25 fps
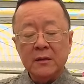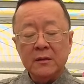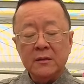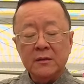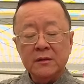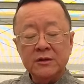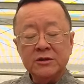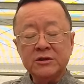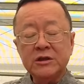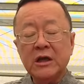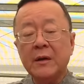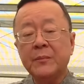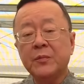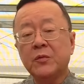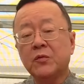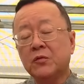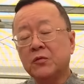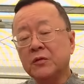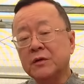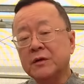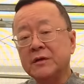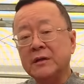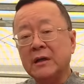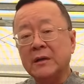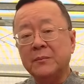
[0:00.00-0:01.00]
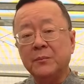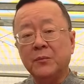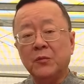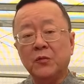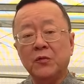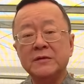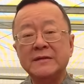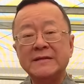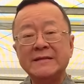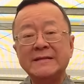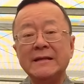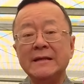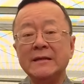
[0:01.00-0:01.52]
This type of orchid are more
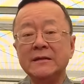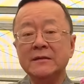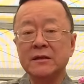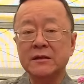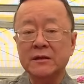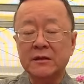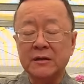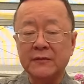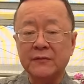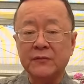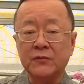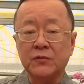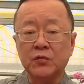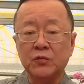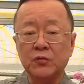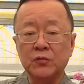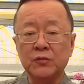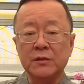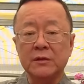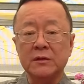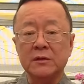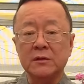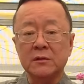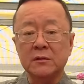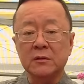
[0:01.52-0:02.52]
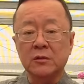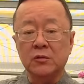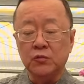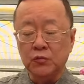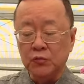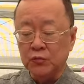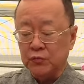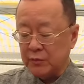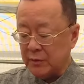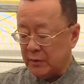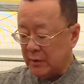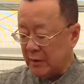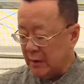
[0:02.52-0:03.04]
sensitive to the
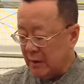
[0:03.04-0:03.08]
root.